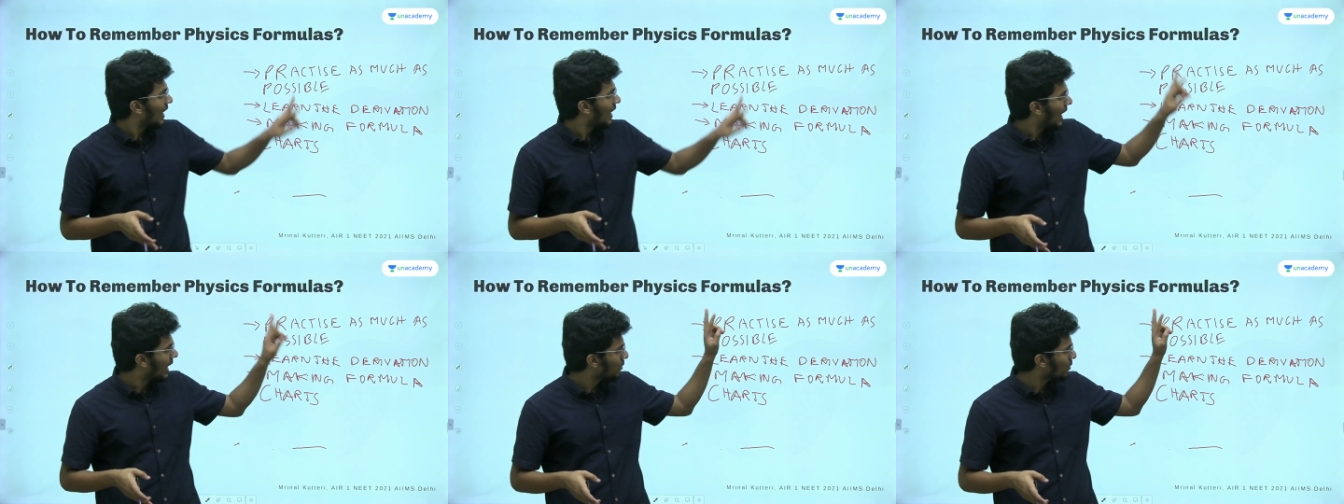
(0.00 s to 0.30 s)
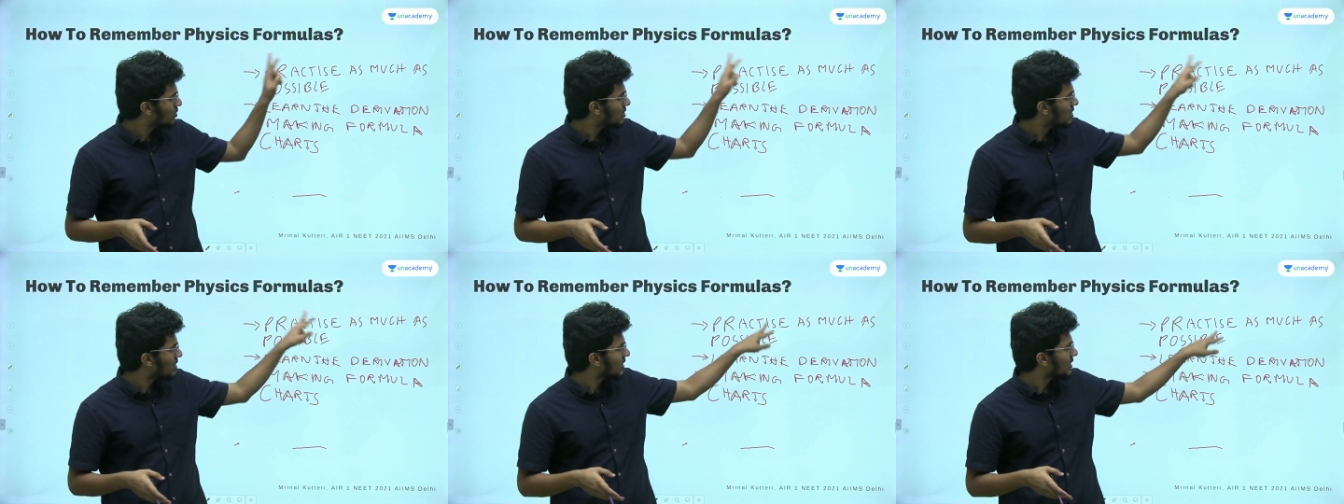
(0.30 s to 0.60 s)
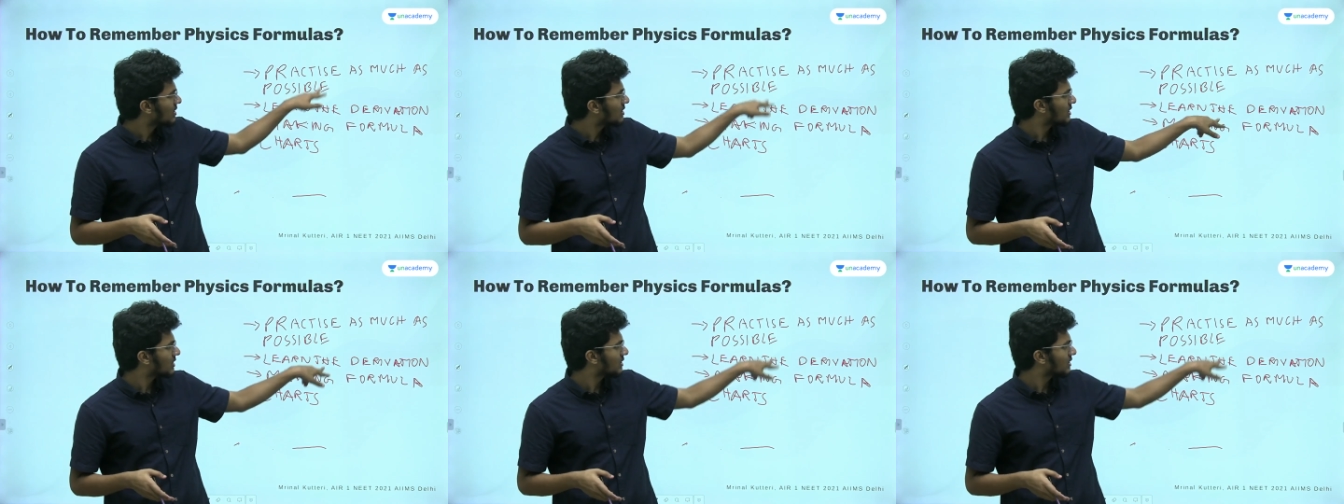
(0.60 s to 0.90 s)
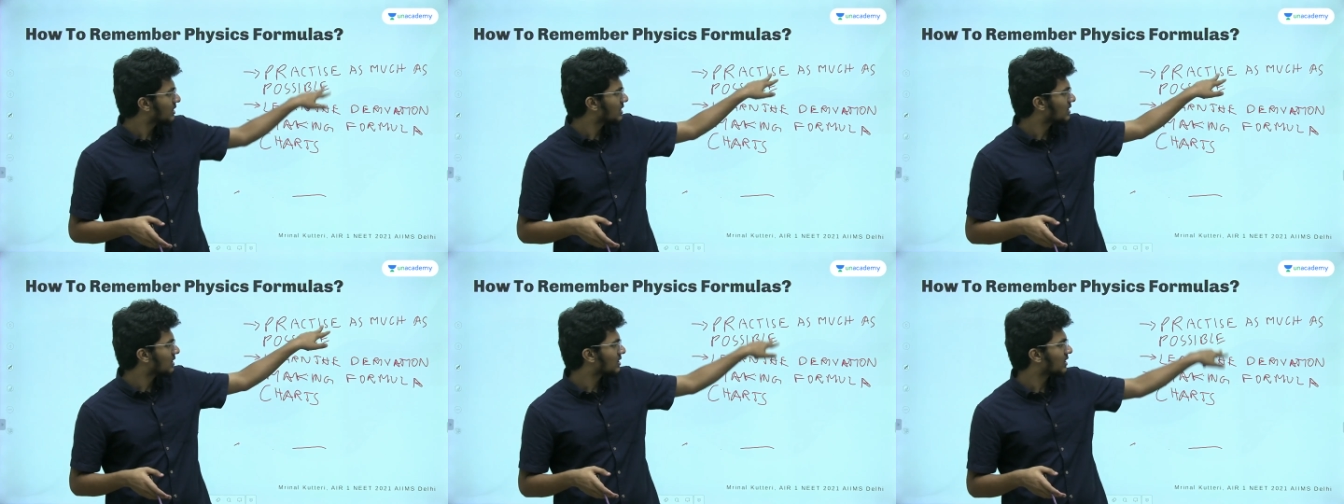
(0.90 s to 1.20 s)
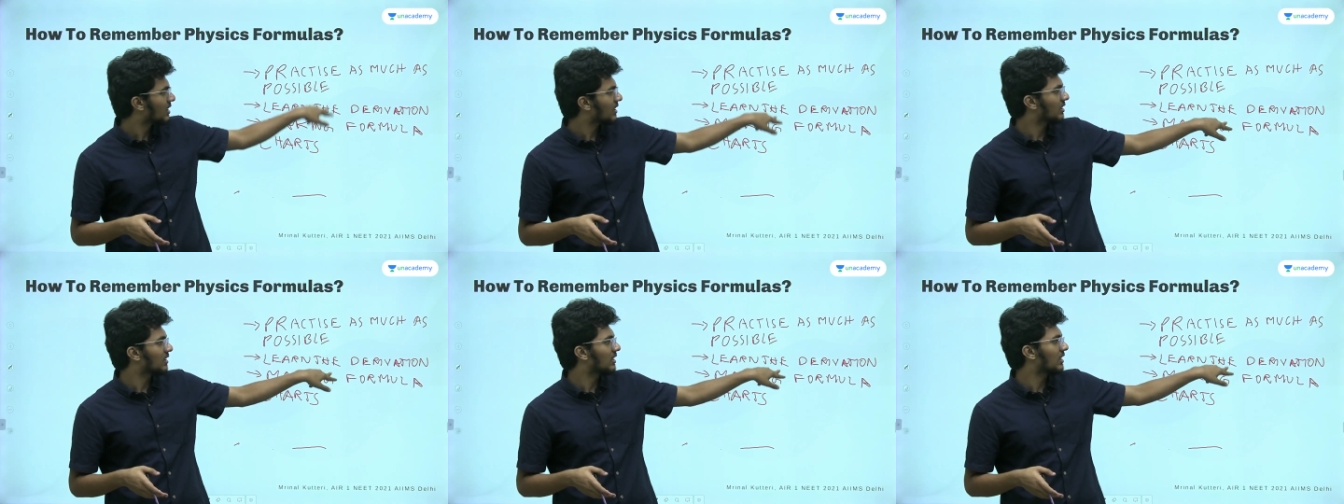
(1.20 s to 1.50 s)
I would still suggest
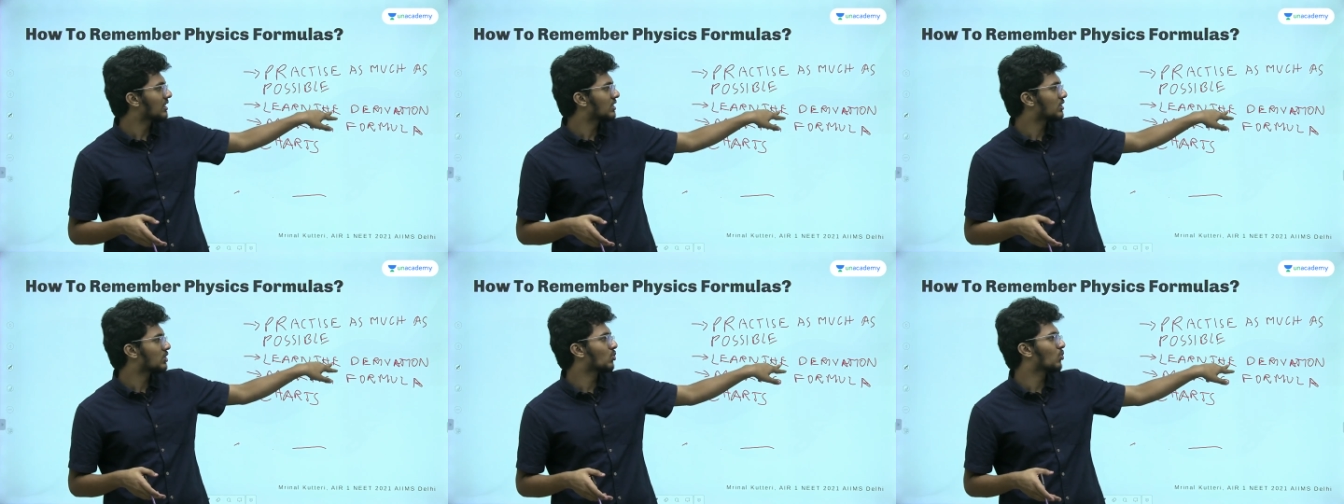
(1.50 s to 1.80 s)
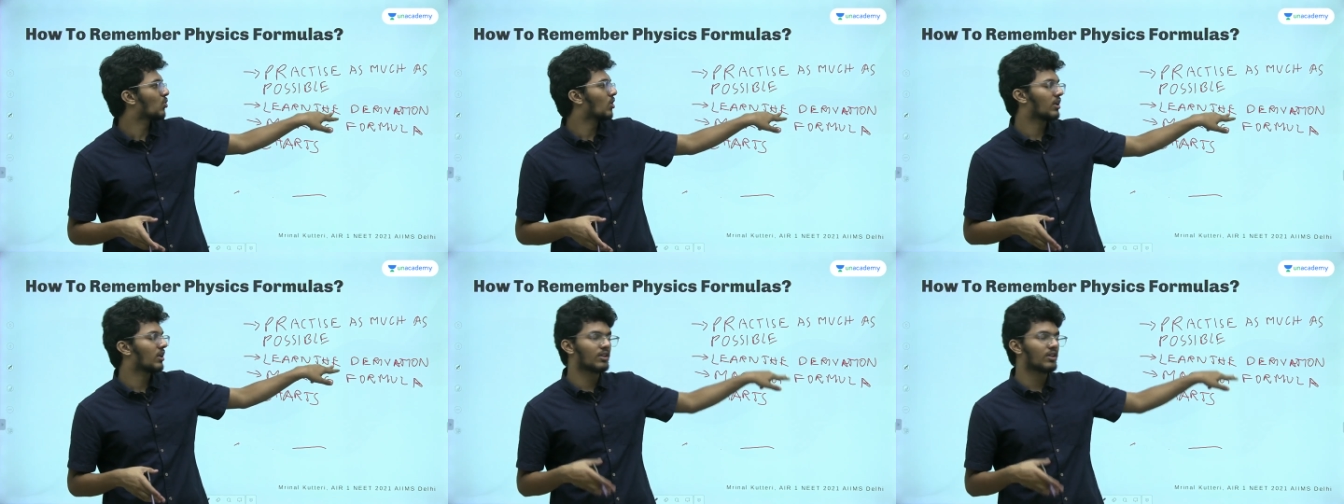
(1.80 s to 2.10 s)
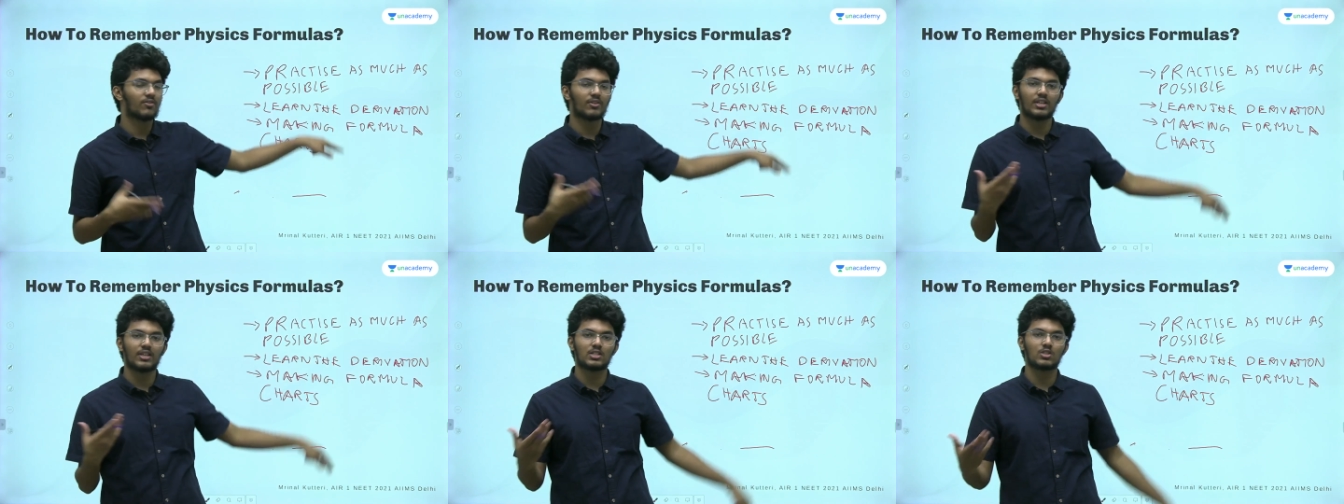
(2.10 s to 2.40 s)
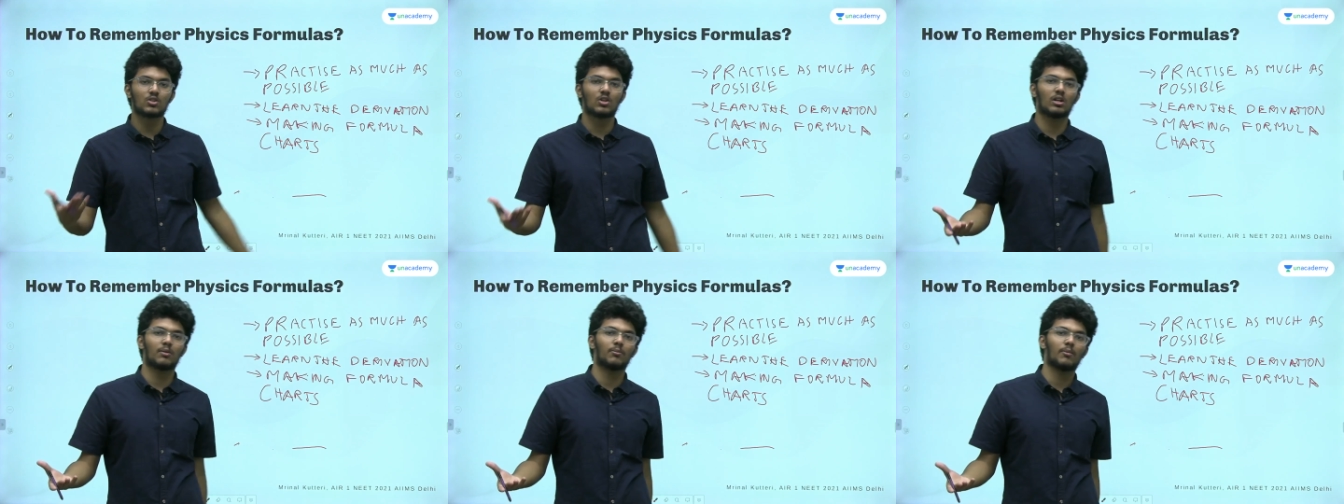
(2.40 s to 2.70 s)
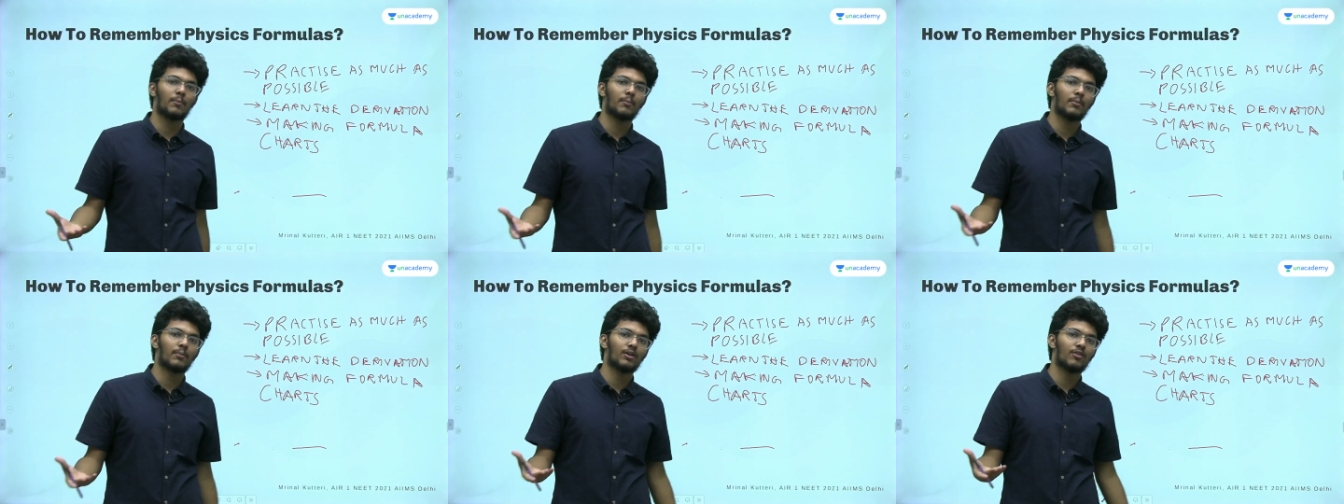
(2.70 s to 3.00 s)
that these two are the ways to
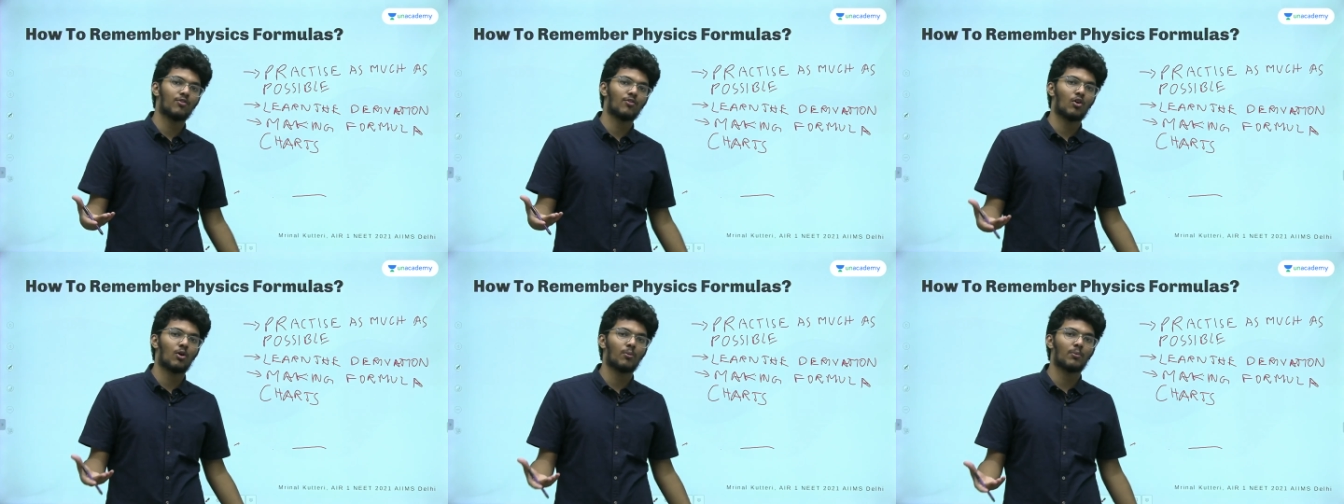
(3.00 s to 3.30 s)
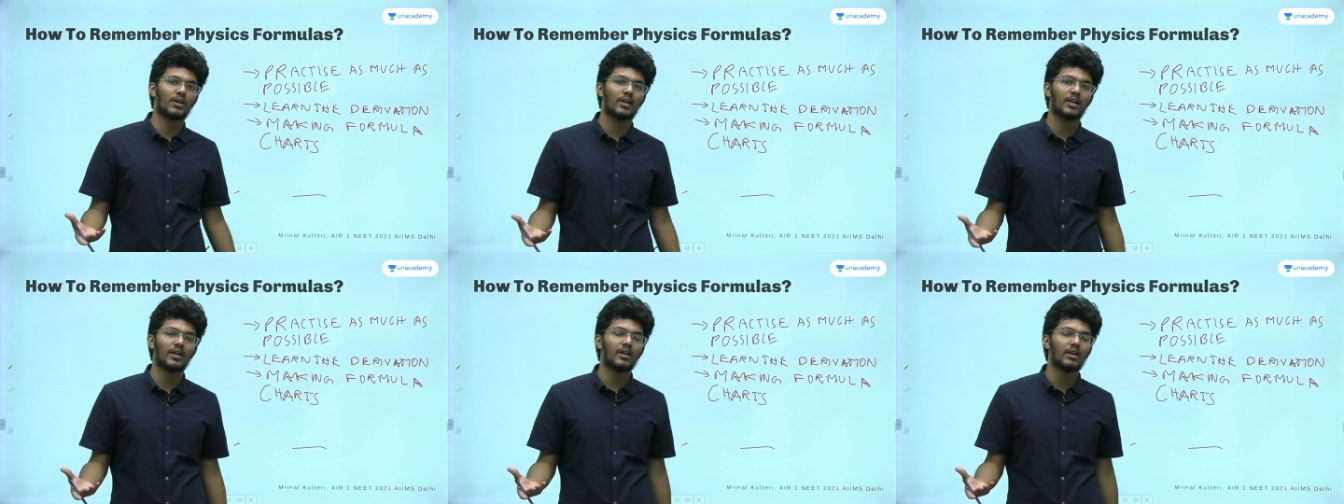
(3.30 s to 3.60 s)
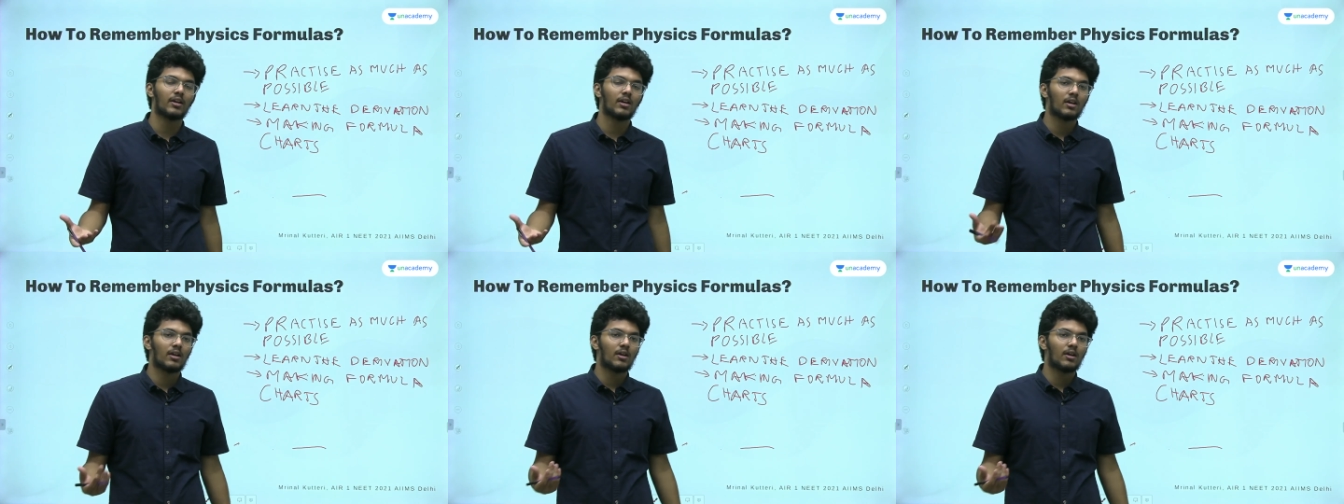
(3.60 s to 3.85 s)
remember formulae